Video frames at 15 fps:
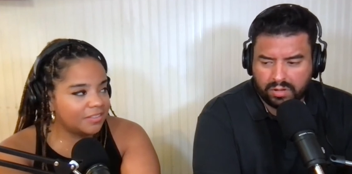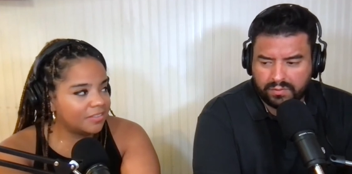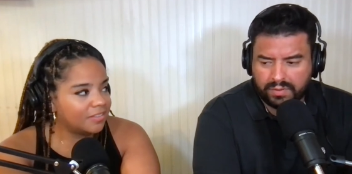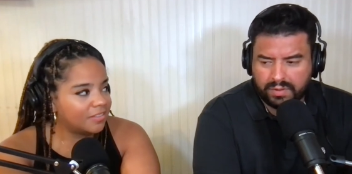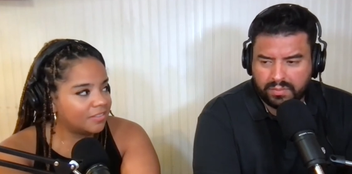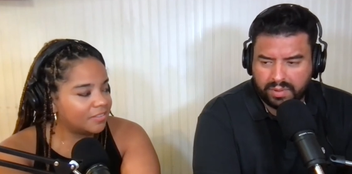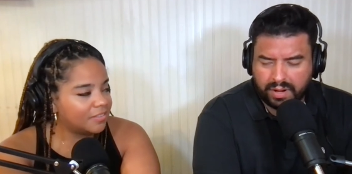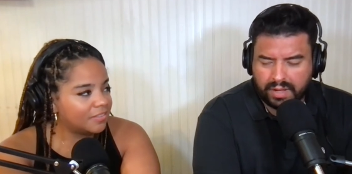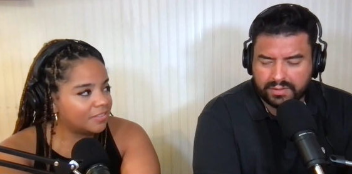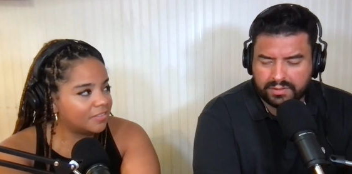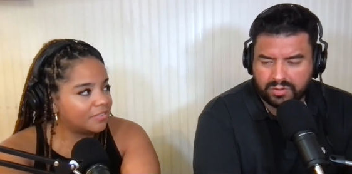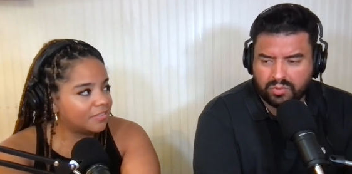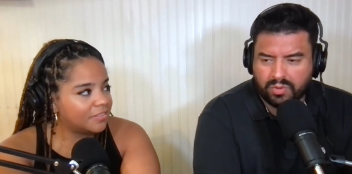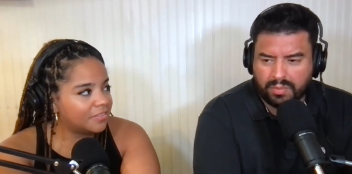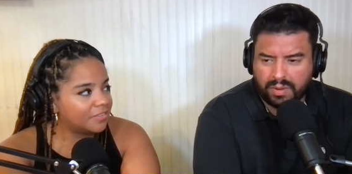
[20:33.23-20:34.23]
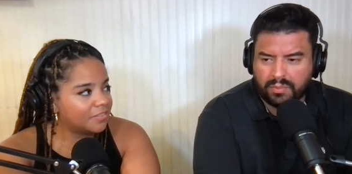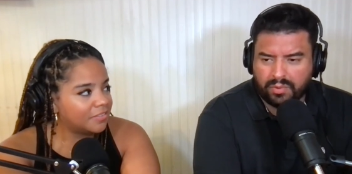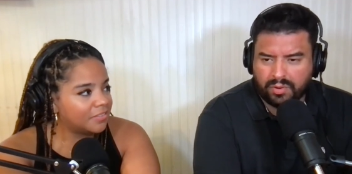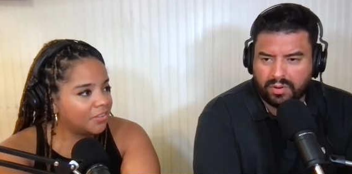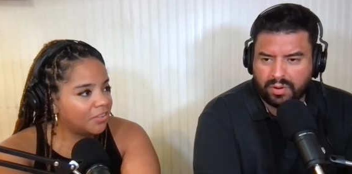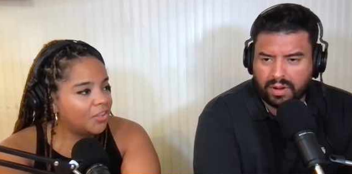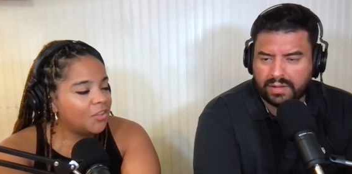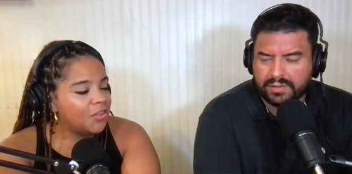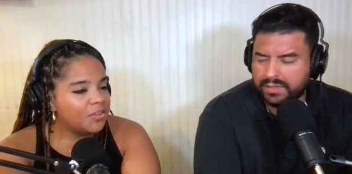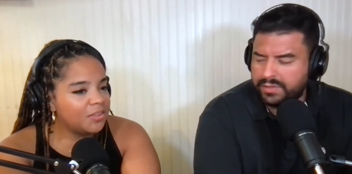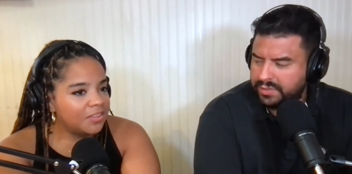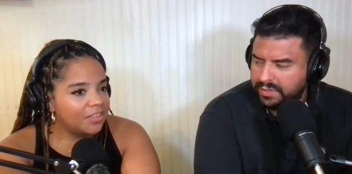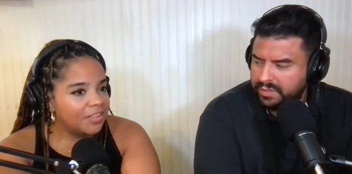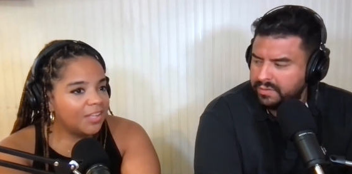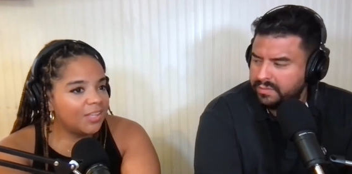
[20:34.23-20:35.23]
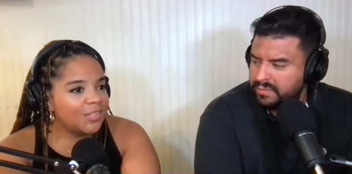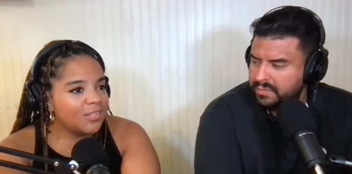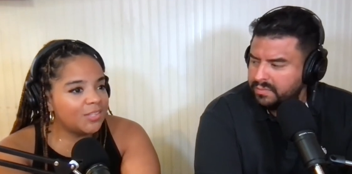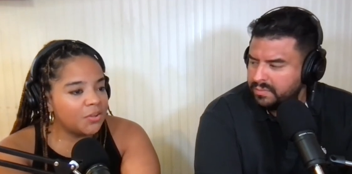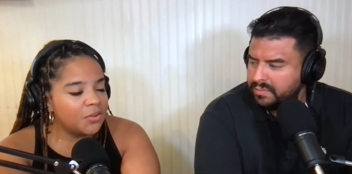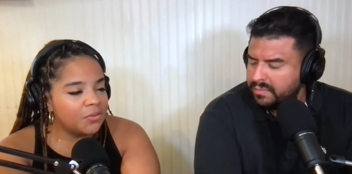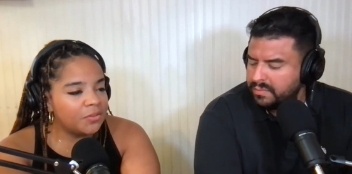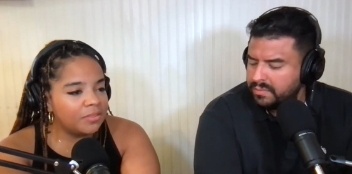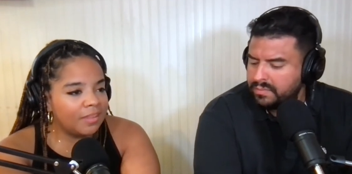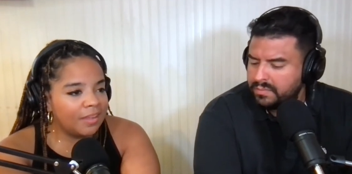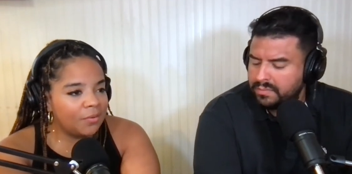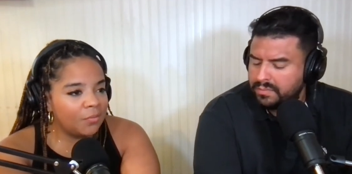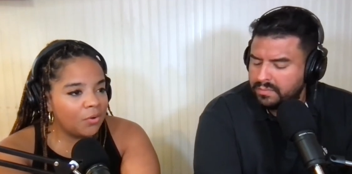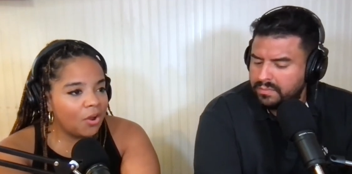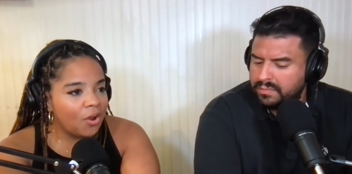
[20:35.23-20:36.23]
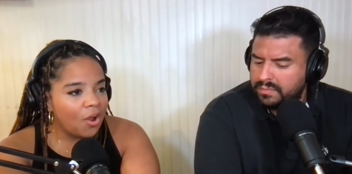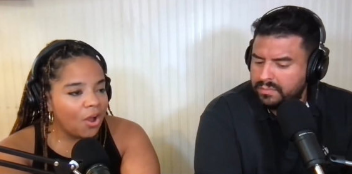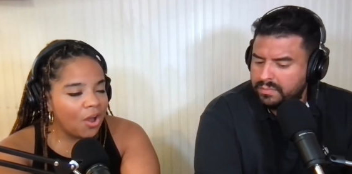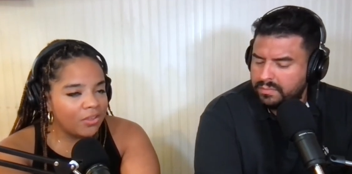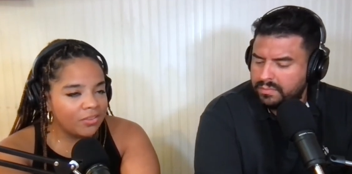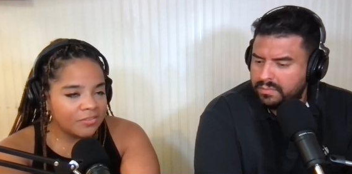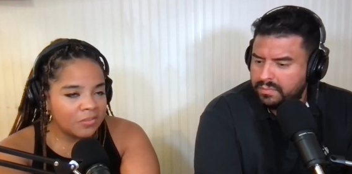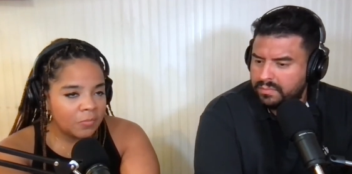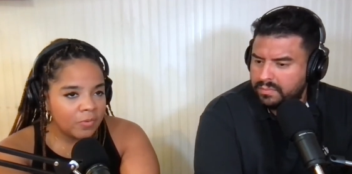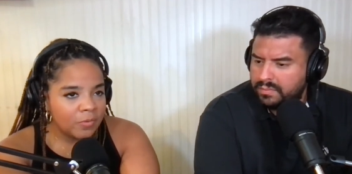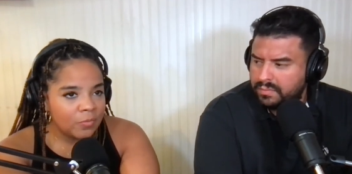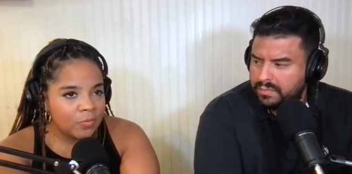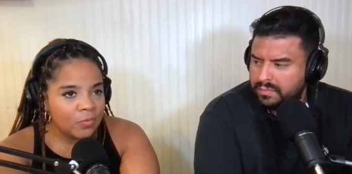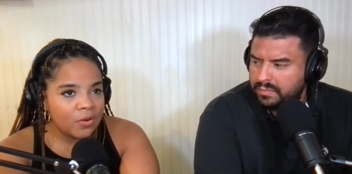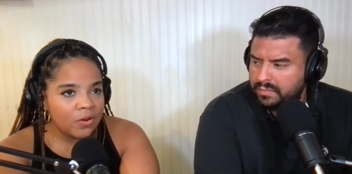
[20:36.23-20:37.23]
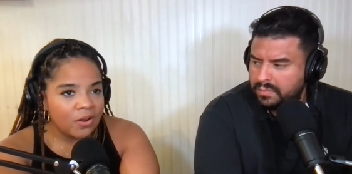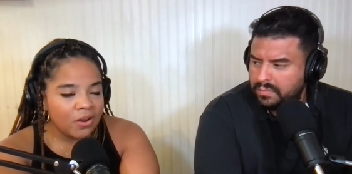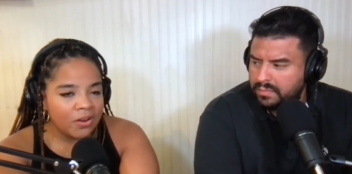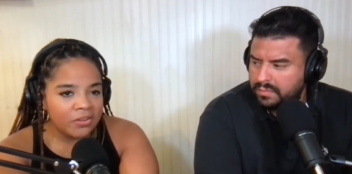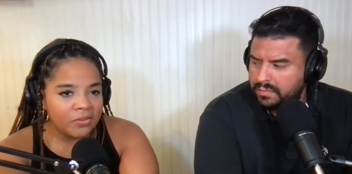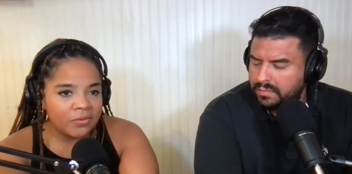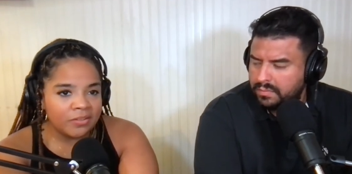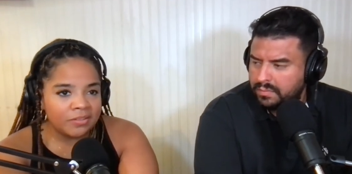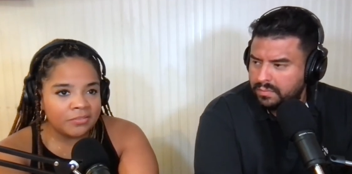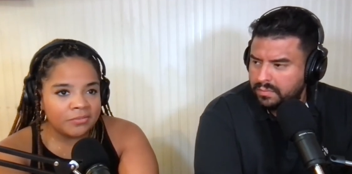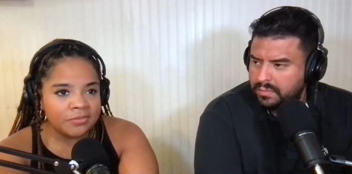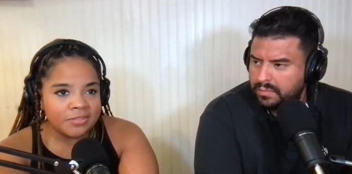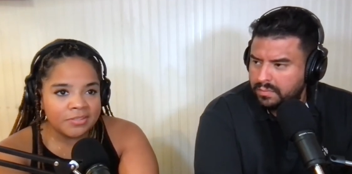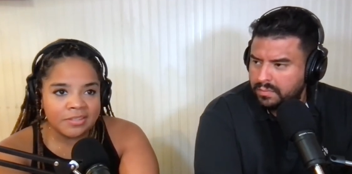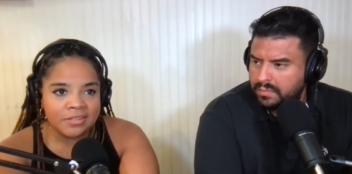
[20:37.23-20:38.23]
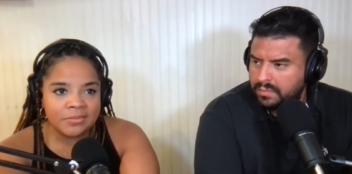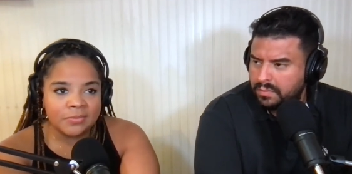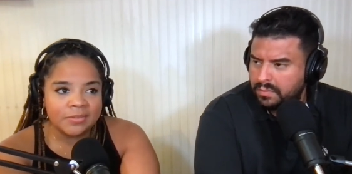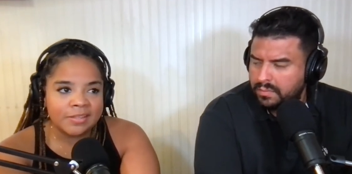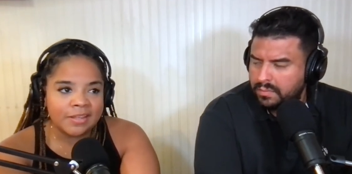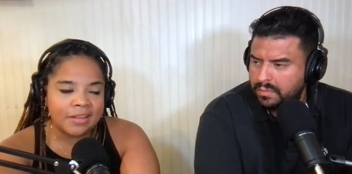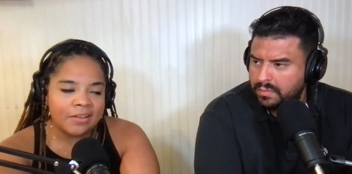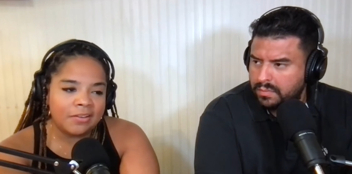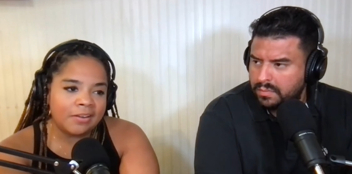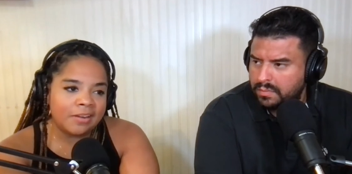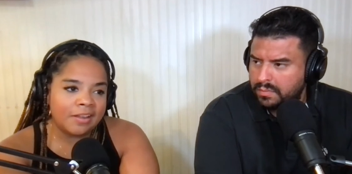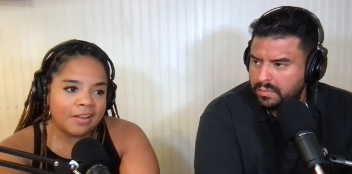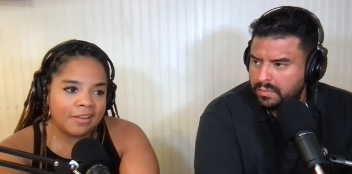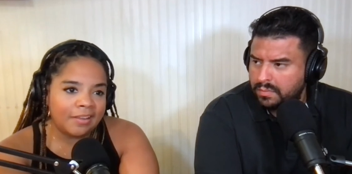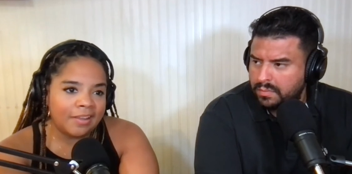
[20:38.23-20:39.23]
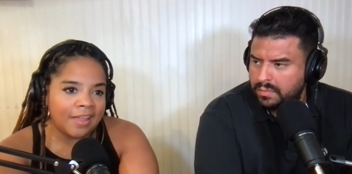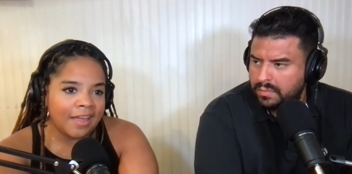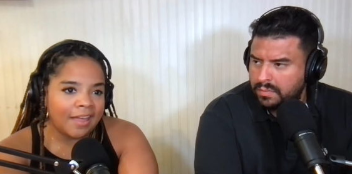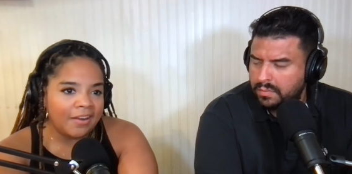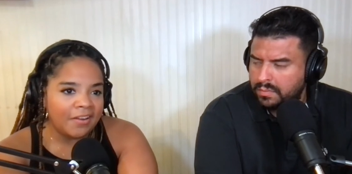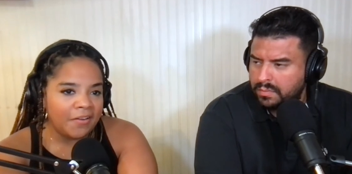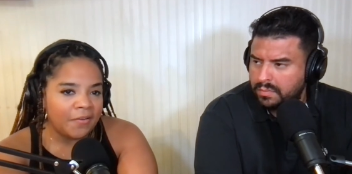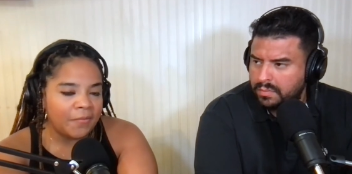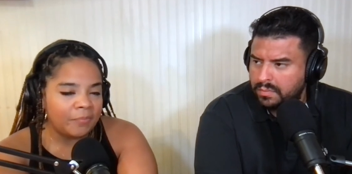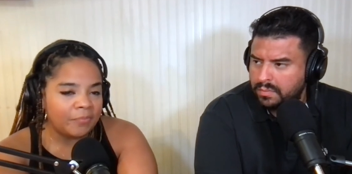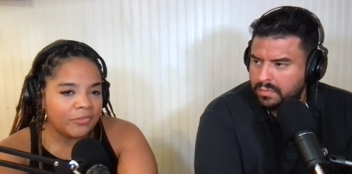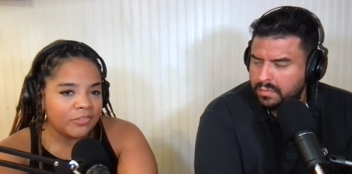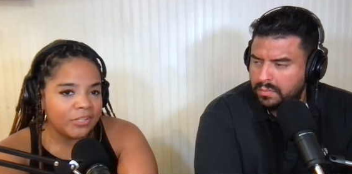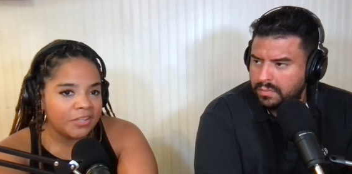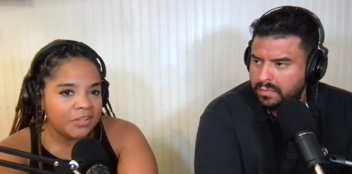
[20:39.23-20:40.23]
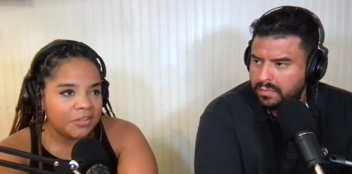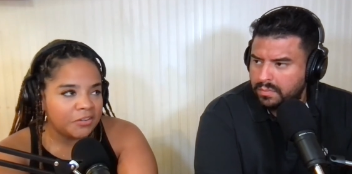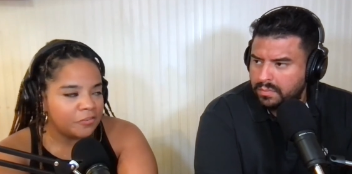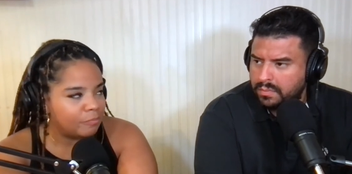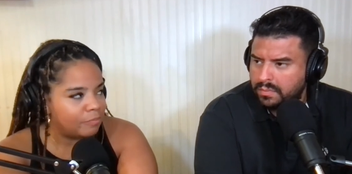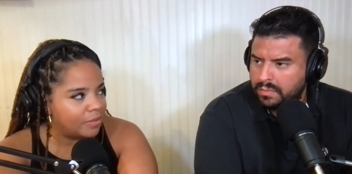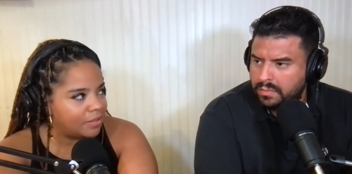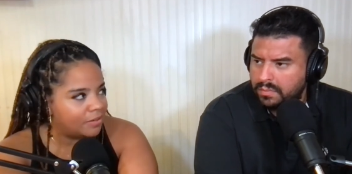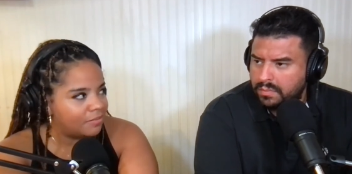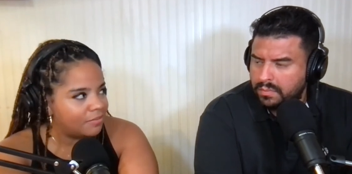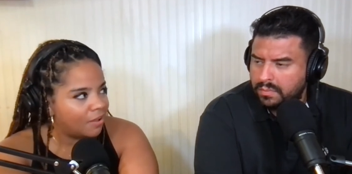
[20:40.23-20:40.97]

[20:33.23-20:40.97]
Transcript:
Speaker 1: of it, but I do remember I did see
Speaker 2: it. So they were some people were arguing that was this was like online that um she could have been